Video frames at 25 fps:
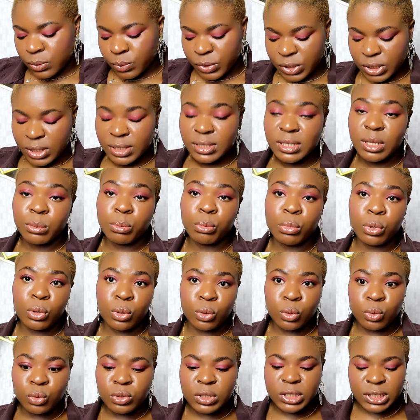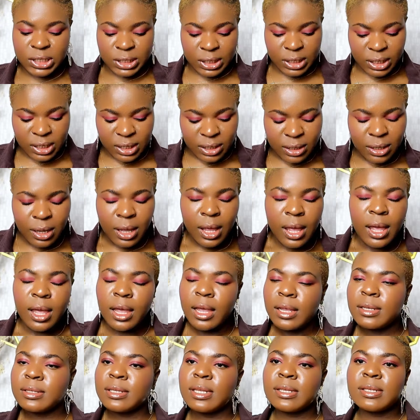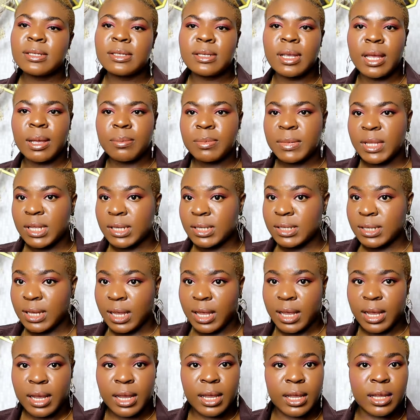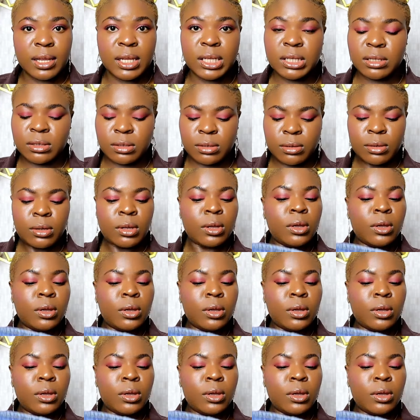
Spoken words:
which is the blue jean. It's the same design,